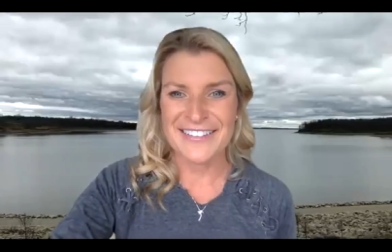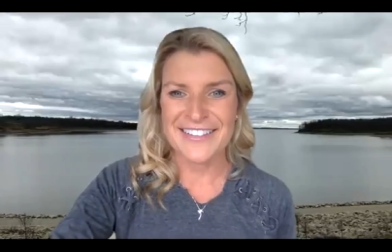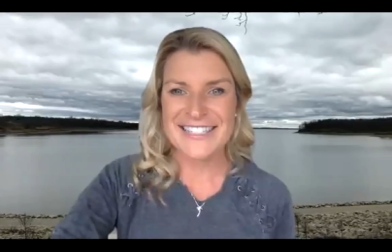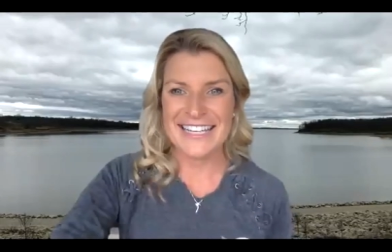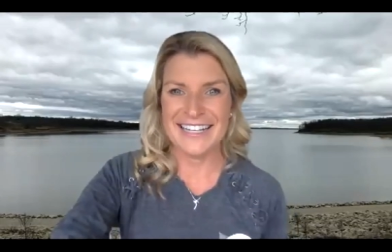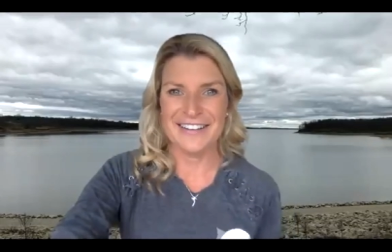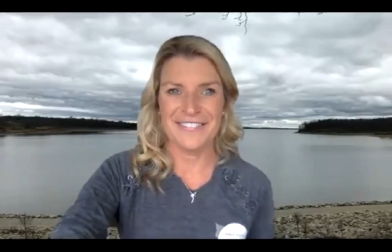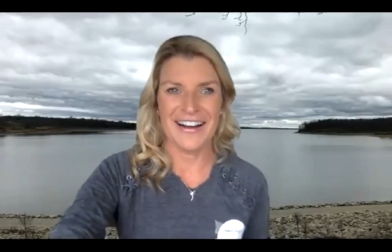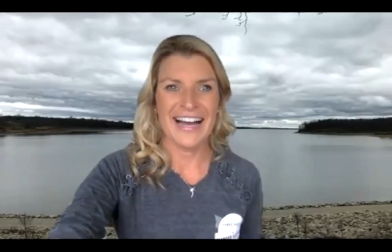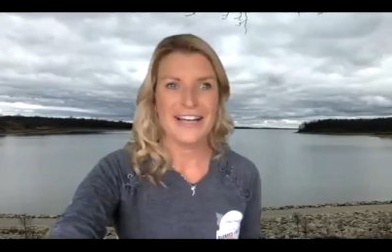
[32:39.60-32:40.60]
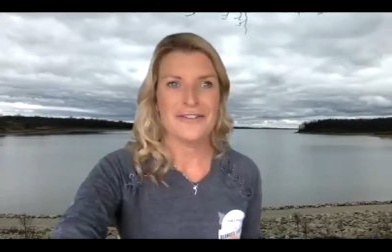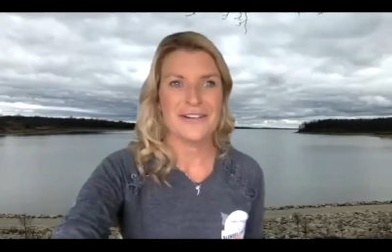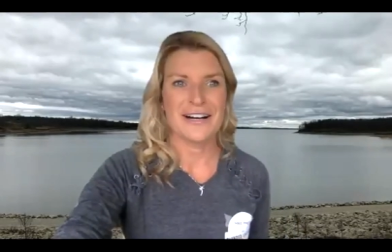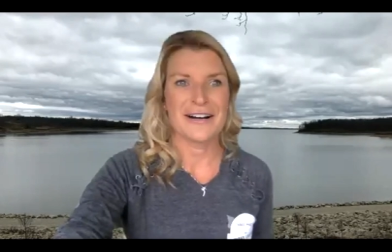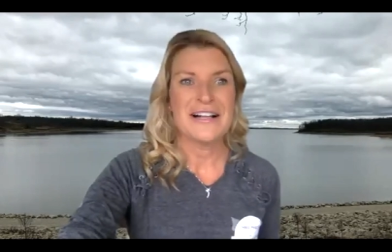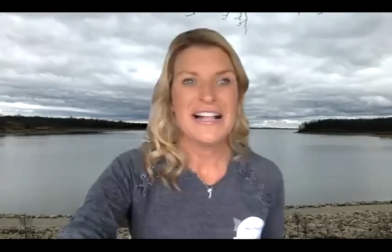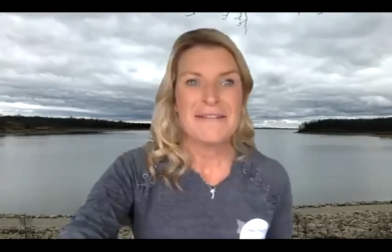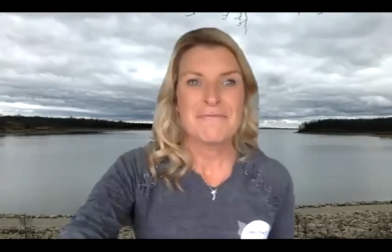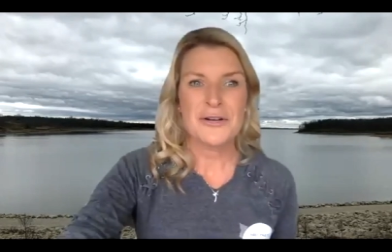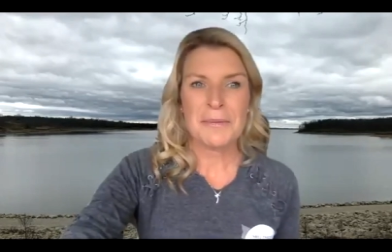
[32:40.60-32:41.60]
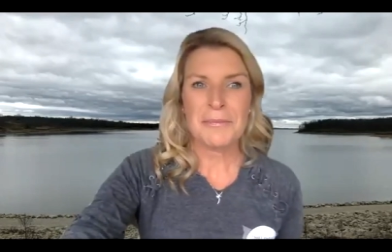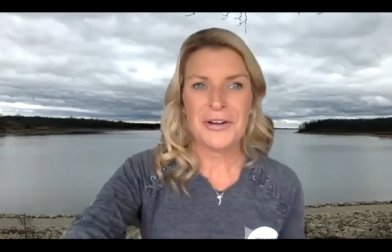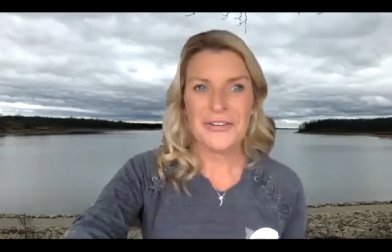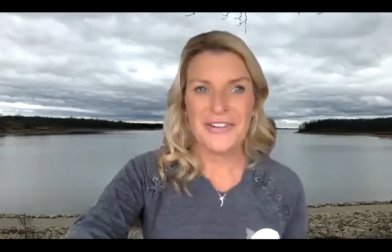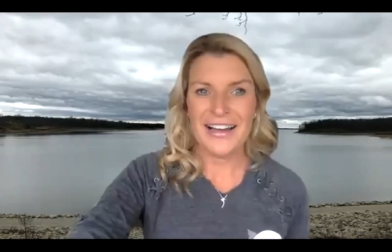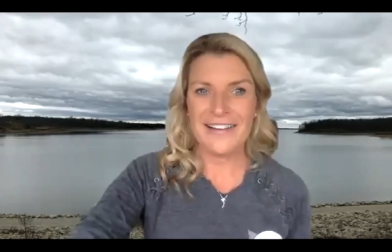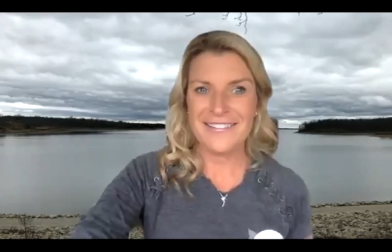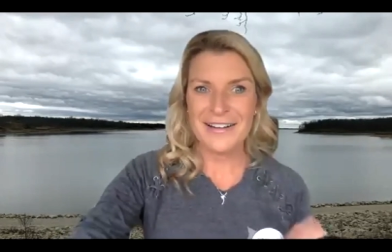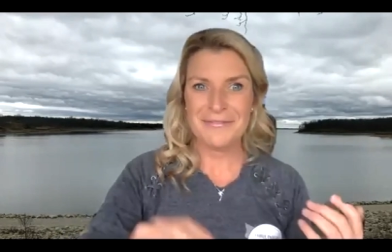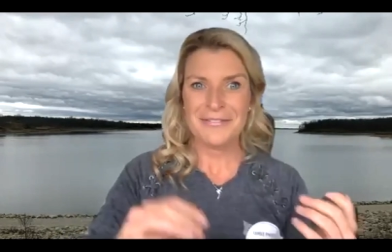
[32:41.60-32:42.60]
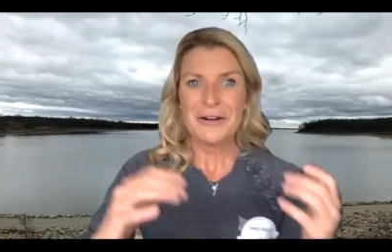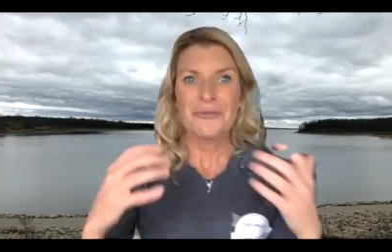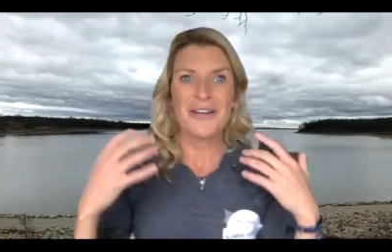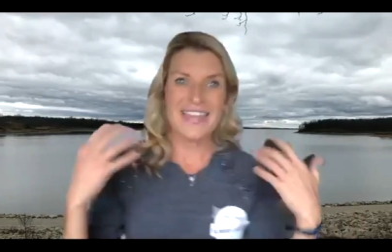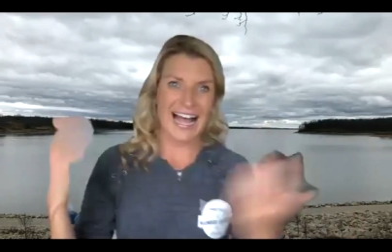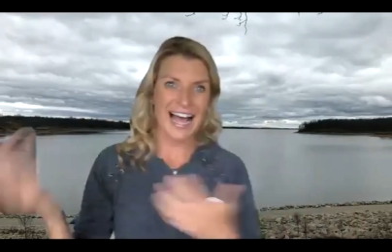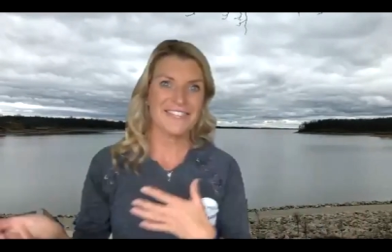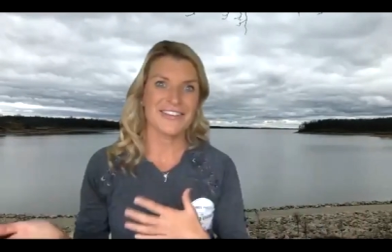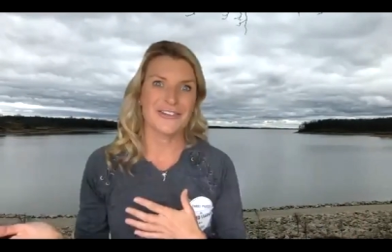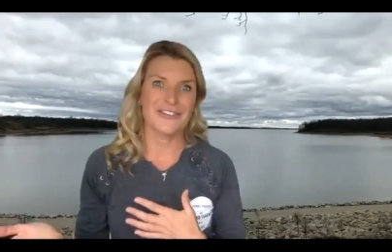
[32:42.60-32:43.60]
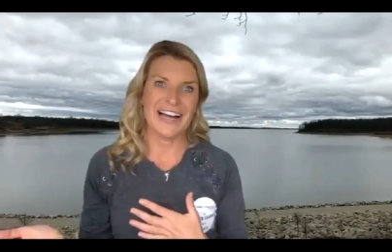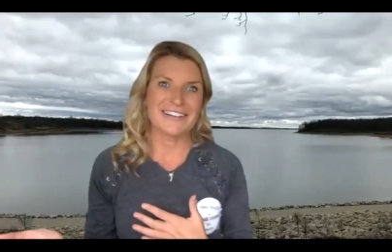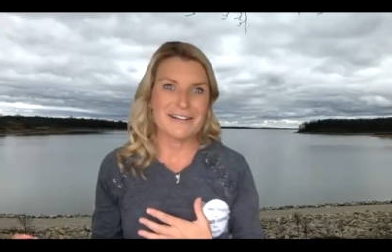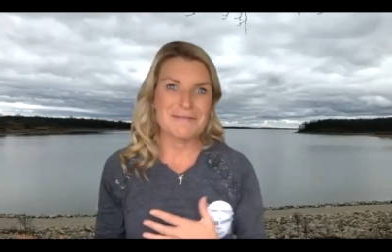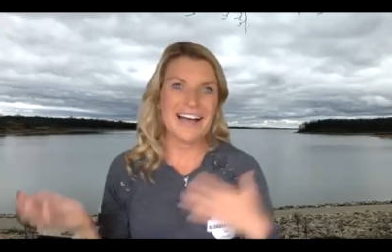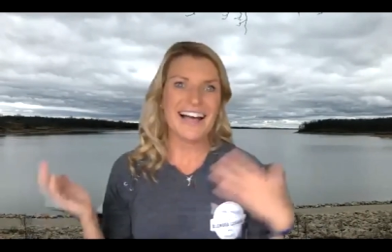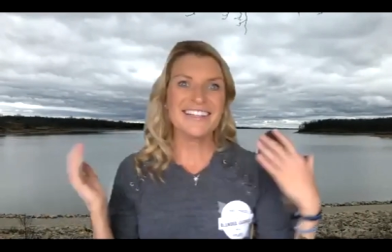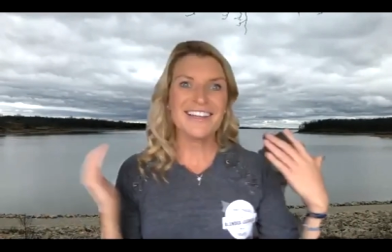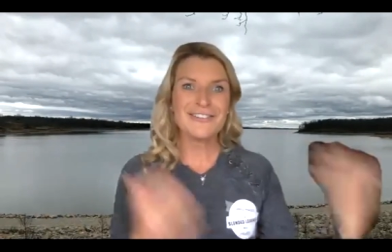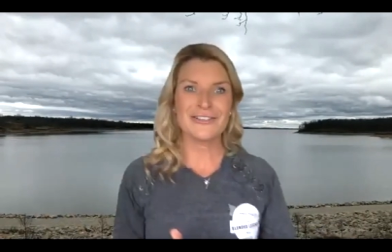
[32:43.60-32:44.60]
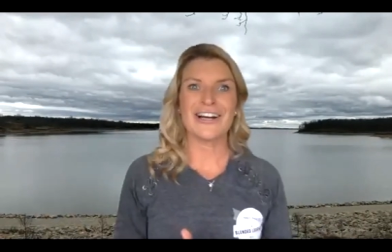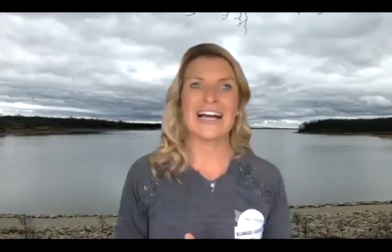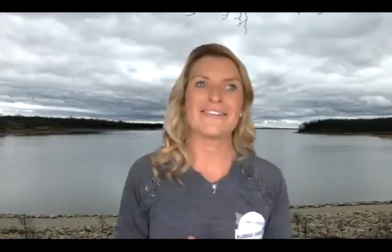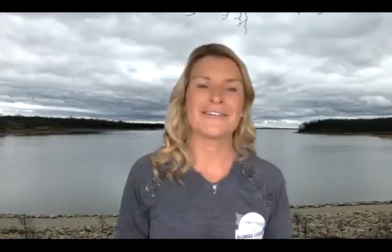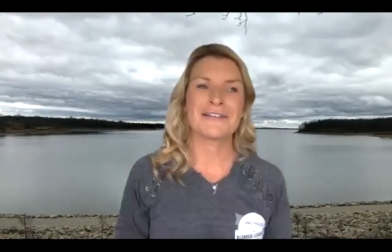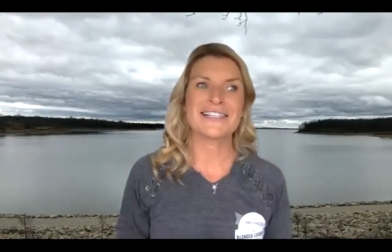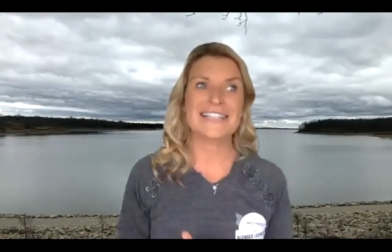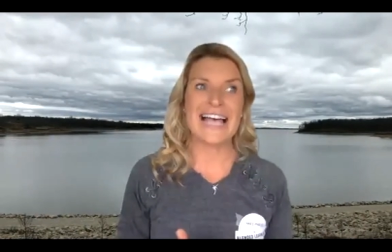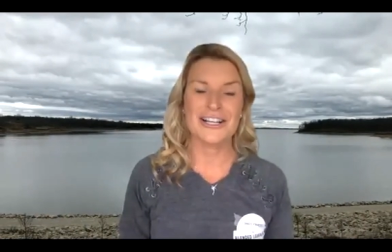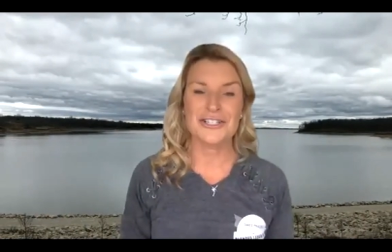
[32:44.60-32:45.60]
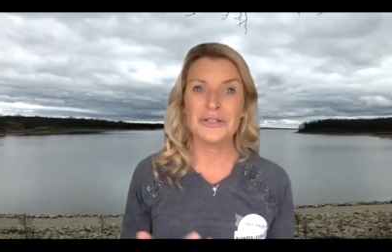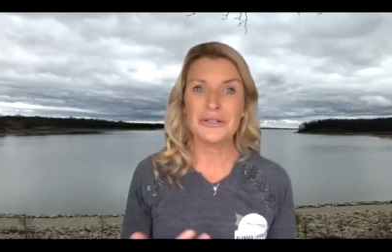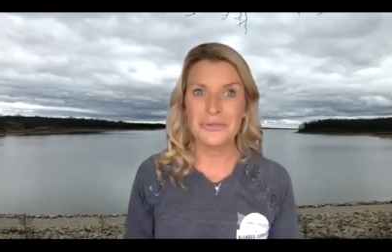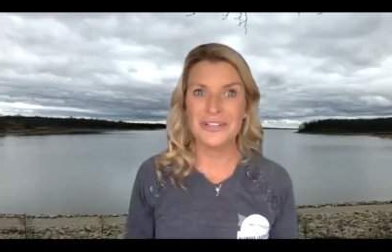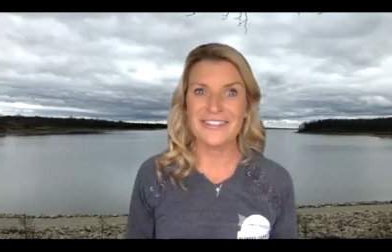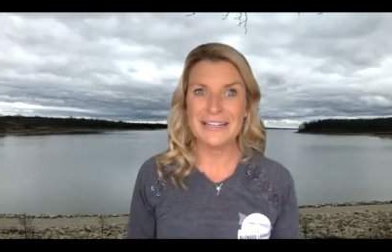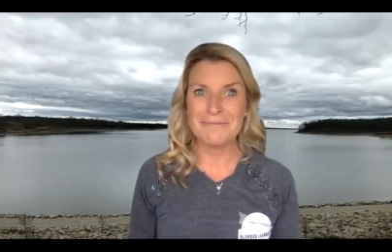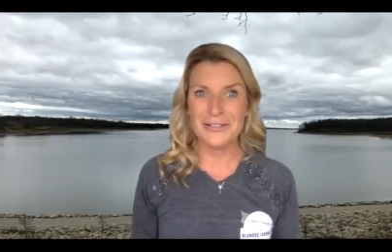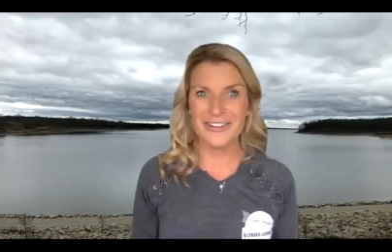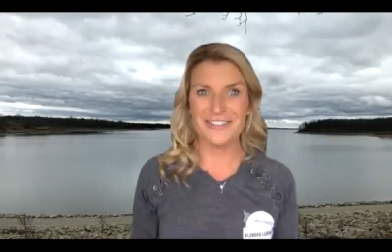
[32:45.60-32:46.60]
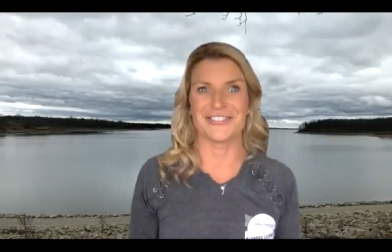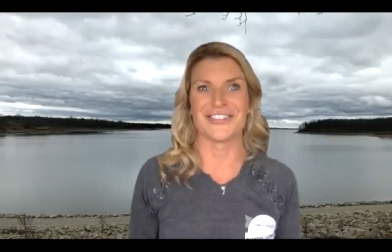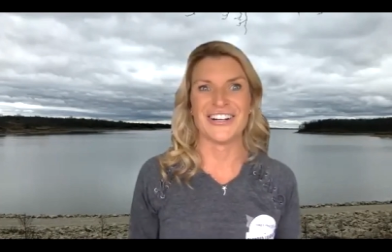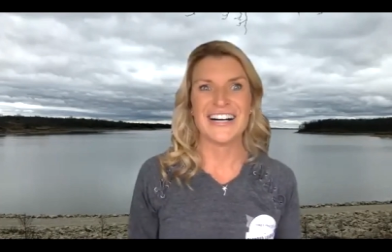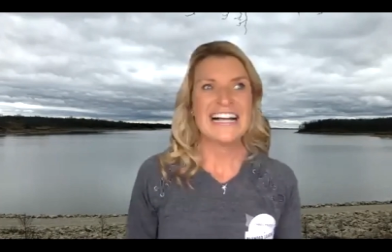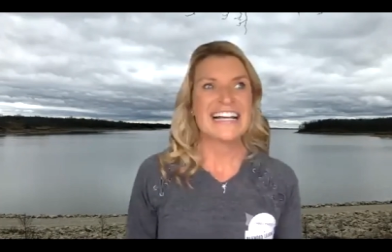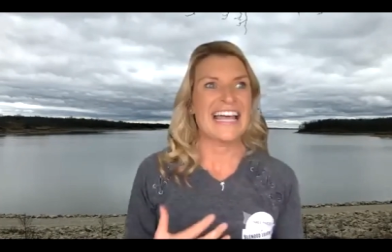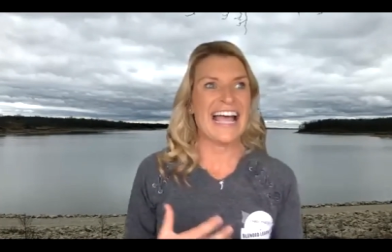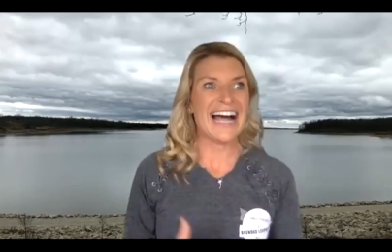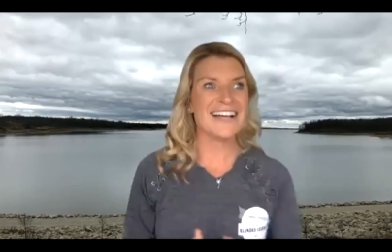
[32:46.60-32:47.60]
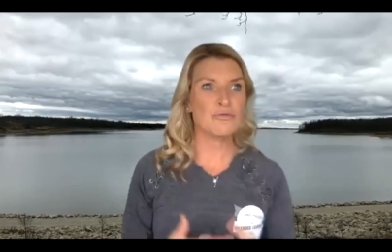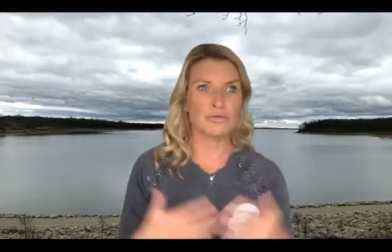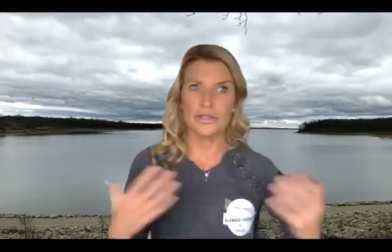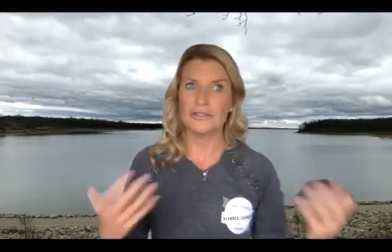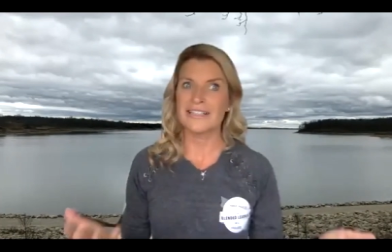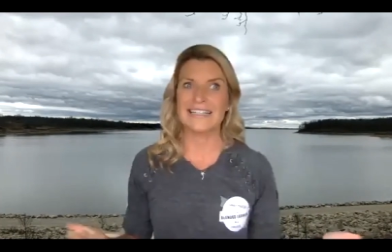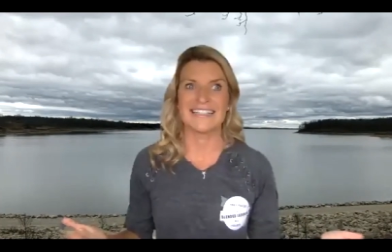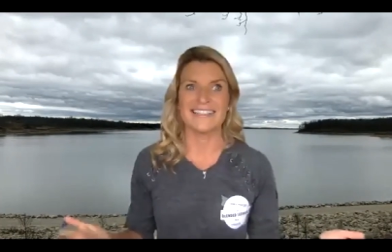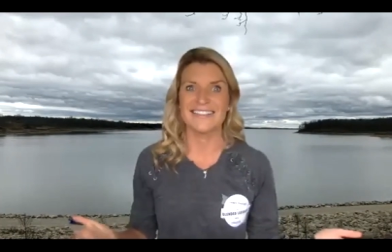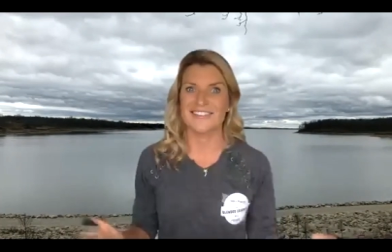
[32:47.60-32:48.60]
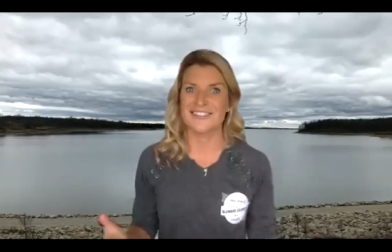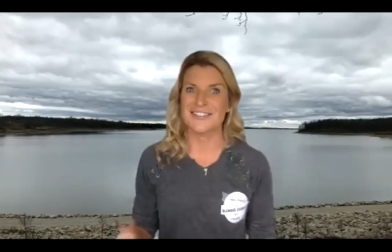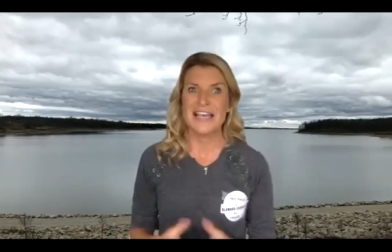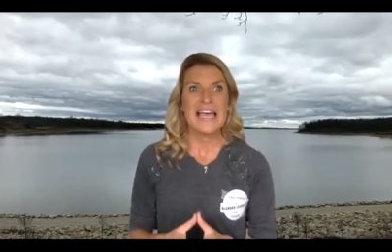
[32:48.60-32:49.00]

to the state of Iowa. Most people go to Iowa when they have to go to Iowa, but I love going to Iowa because it's actually really beautiful. It has rolling hills